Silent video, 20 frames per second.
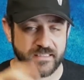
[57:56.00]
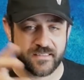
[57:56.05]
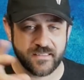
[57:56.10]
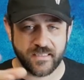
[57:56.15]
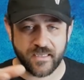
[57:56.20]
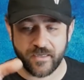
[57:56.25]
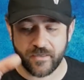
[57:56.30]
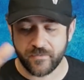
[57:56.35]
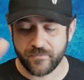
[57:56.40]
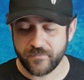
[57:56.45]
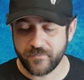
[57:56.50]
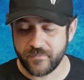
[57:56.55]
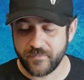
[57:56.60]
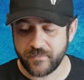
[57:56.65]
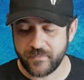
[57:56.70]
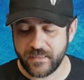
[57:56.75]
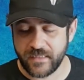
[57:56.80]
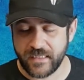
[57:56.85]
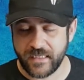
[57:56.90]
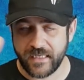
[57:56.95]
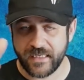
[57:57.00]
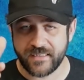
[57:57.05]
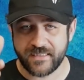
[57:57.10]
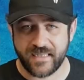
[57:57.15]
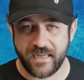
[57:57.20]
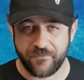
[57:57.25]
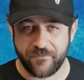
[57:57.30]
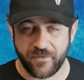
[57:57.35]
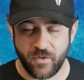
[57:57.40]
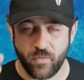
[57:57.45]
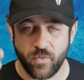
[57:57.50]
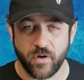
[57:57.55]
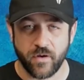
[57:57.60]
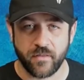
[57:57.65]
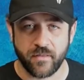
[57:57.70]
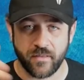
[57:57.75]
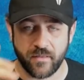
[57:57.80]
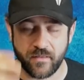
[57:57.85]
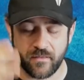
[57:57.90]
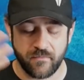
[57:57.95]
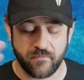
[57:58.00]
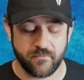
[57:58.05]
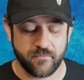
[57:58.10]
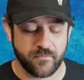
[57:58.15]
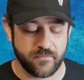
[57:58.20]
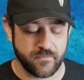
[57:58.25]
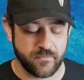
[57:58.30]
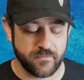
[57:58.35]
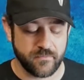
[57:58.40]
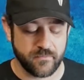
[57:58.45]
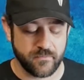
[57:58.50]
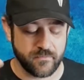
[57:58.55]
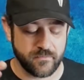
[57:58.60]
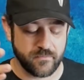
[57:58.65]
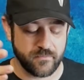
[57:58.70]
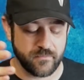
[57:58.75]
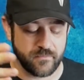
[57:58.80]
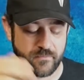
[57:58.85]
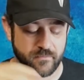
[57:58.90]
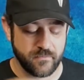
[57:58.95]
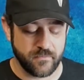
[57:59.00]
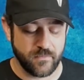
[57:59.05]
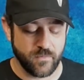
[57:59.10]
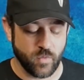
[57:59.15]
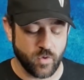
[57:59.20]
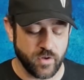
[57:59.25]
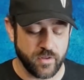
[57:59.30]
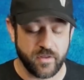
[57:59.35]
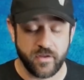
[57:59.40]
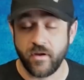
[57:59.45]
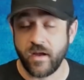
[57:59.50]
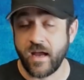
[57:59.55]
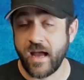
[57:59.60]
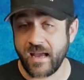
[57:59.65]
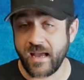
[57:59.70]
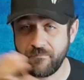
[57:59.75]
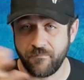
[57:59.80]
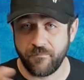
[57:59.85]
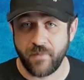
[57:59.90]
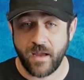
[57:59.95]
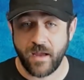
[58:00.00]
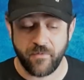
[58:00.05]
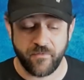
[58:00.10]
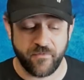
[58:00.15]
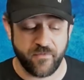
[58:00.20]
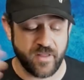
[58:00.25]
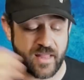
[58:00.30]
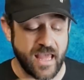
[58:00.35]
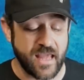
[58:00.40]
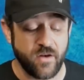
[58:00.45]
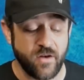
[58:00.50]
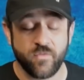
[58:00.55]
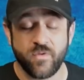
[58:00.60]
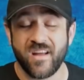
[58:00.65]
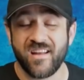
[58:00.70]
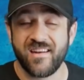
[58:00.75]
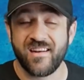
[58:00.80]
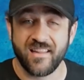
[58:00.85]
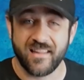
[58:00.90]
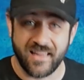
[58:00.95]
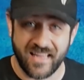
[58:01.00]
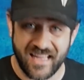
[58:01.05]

so it's definitely worth doing. I prefer that. I don't run in a